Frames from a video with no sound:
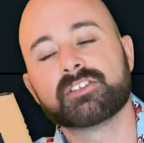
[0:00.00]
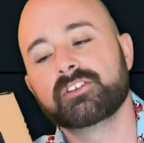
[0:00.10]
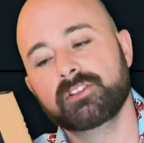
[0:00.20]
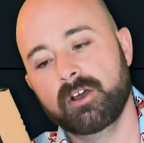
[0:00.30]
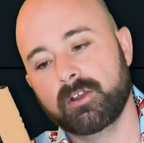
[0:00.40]
a good
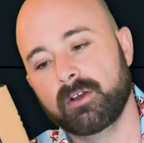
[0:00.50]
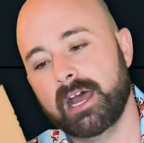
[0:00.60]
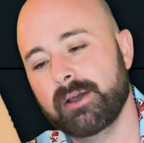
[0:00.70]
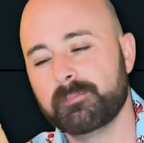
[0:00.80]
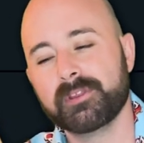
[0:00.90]
logo.
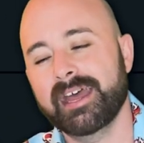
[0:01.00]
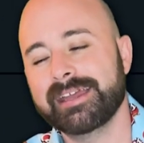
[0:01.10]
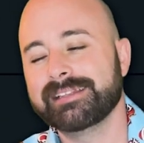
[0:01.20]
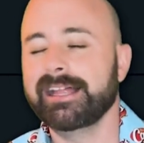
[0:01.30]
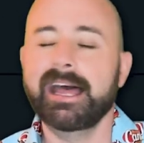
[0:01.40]
I would put that
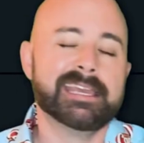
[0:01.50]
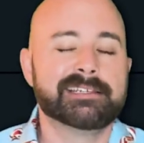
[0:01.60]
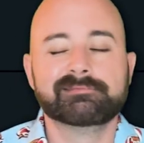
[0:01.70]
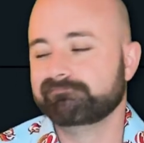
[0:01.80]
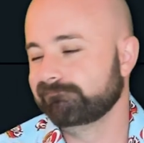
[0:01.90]
in like
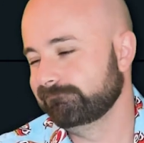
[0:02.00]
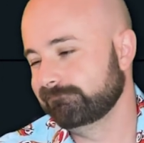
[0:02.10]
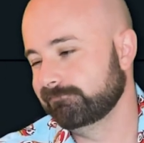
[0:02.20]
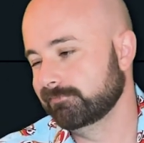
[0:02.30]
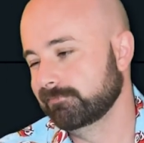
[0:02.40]

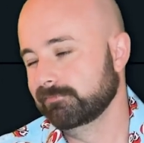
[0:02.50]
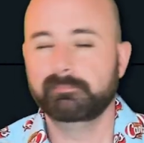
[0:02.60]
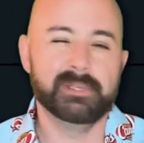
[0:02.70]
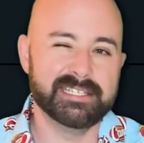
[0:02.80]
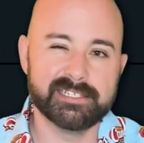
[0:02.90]

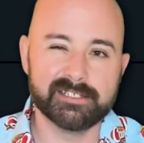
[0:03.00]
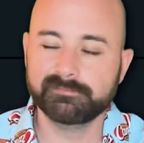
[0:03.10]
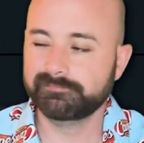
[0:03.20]
B tier.